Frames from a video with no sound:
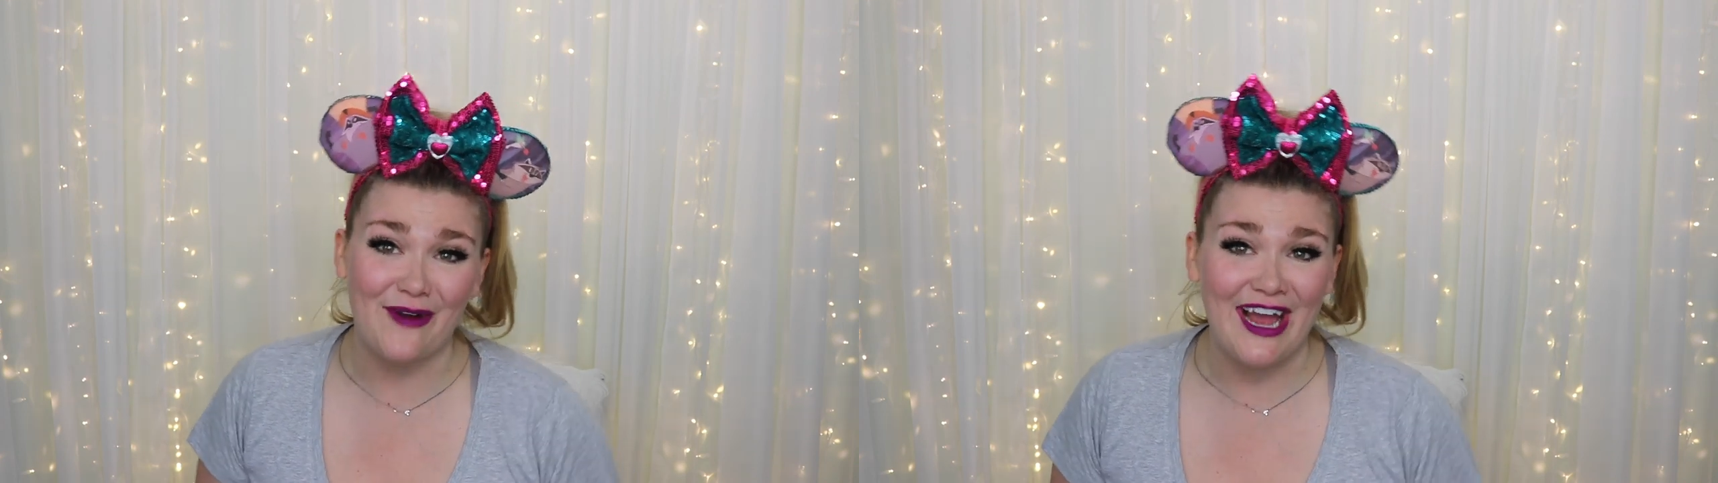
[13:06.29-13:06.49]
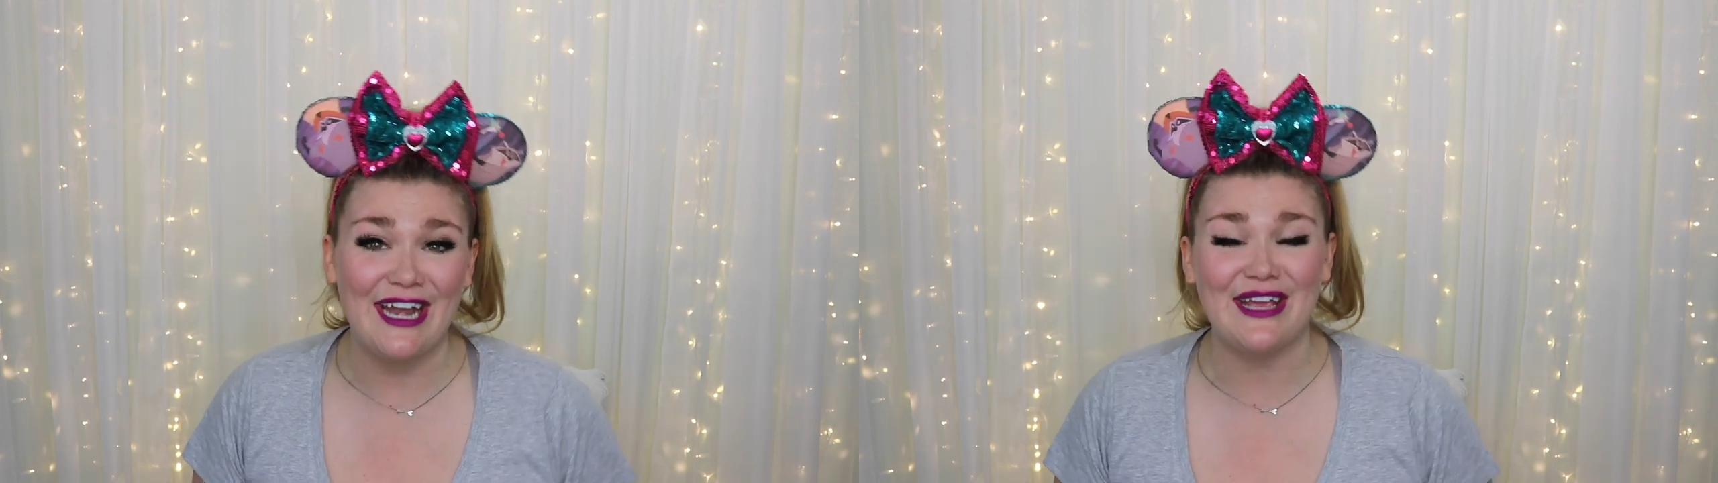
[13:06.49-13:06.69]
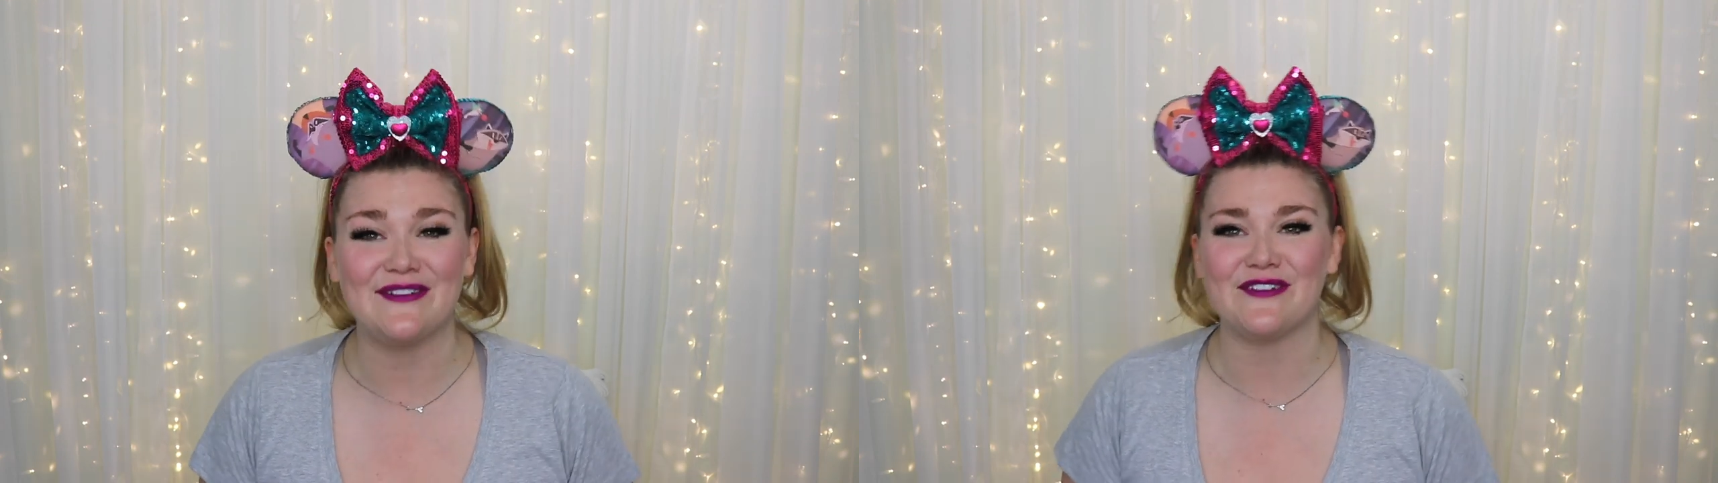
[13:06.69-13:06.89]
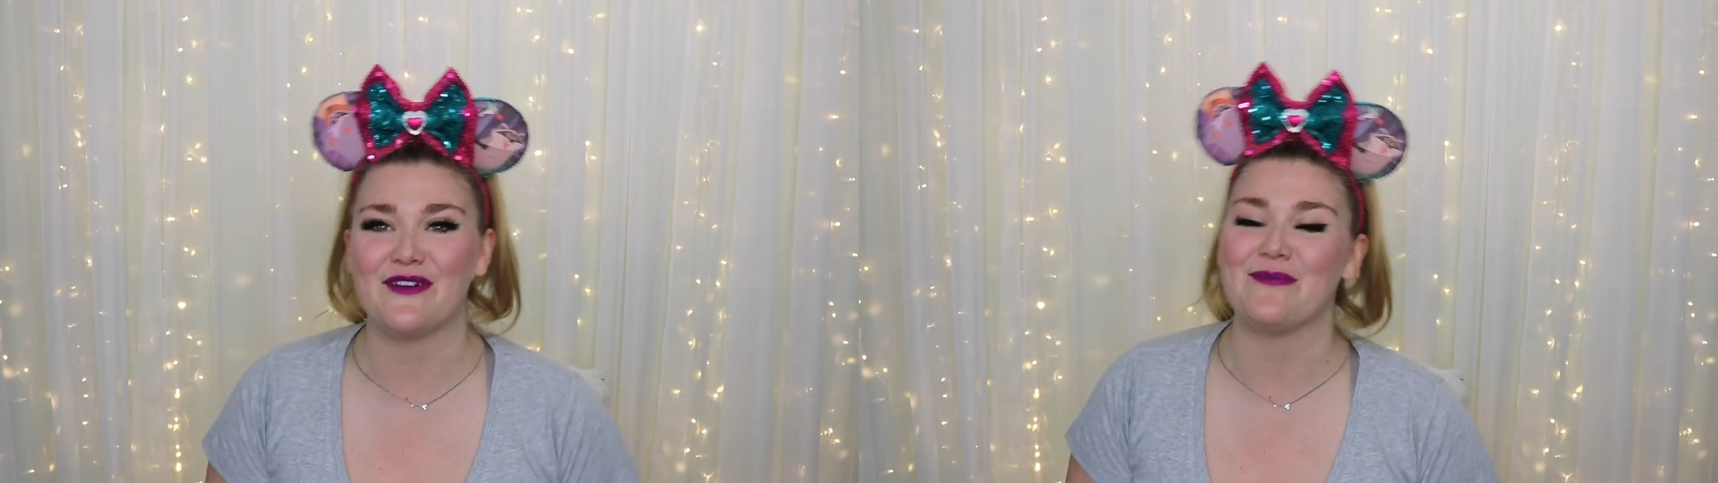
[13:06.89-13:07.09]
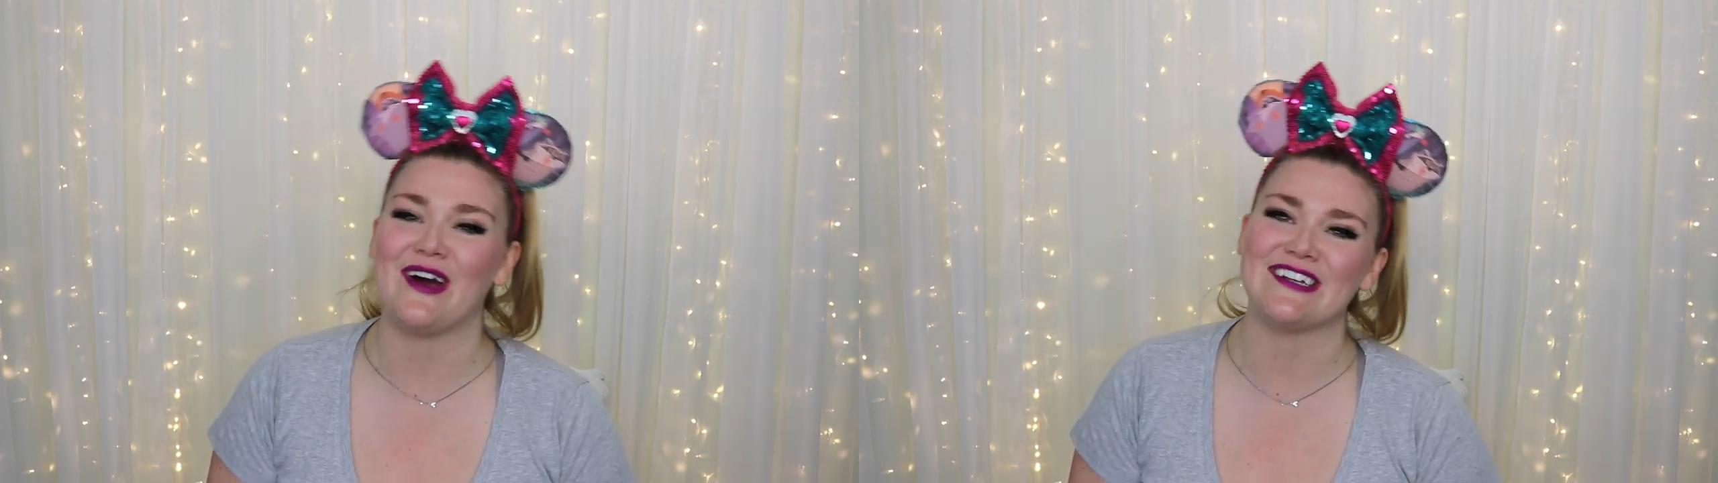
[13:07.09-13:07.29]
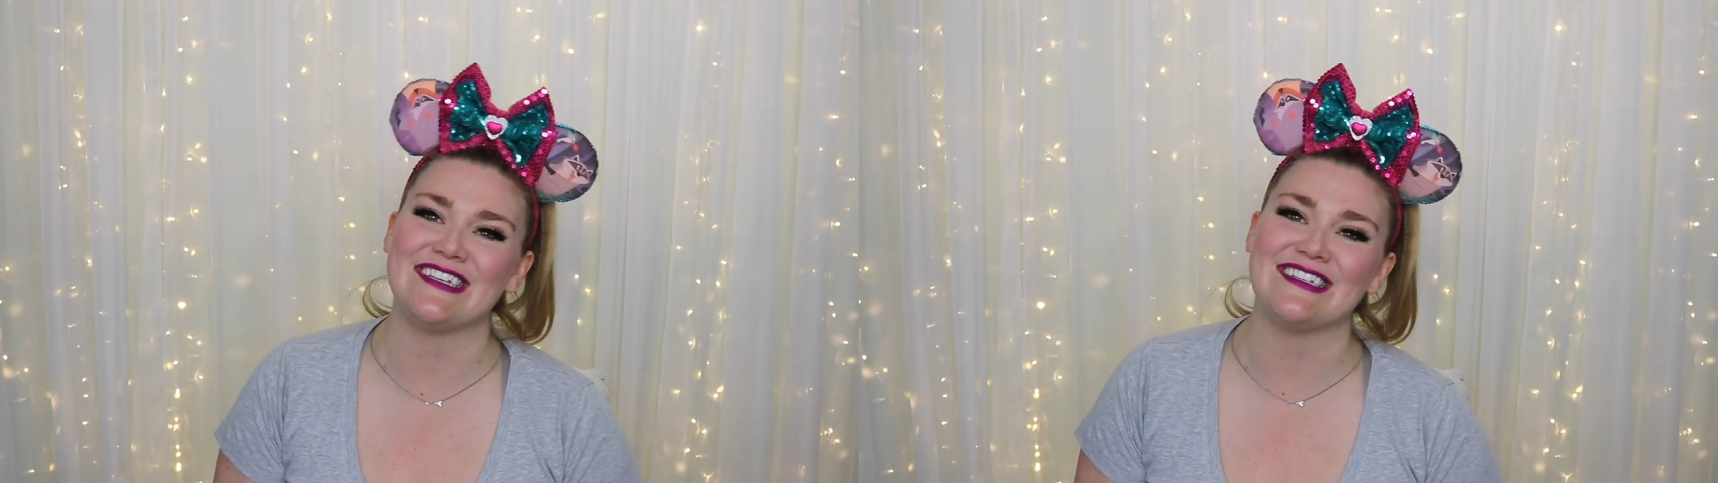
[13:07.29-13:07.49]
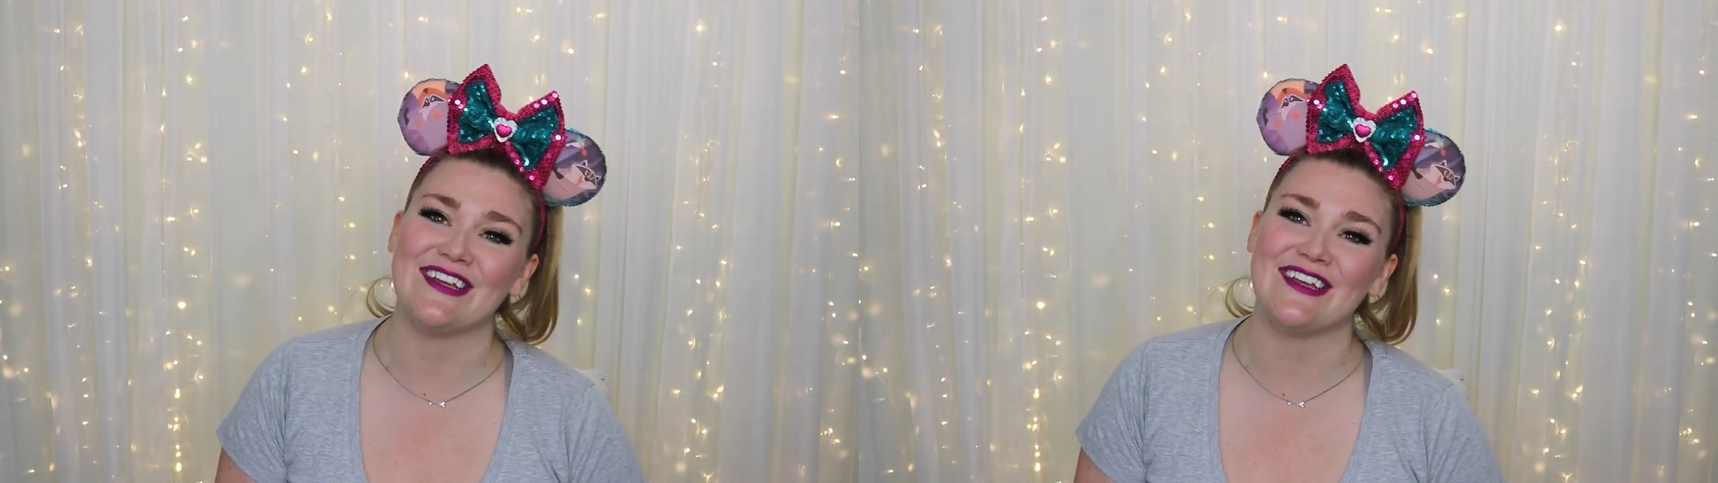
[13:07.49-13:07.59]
variety of different boxes,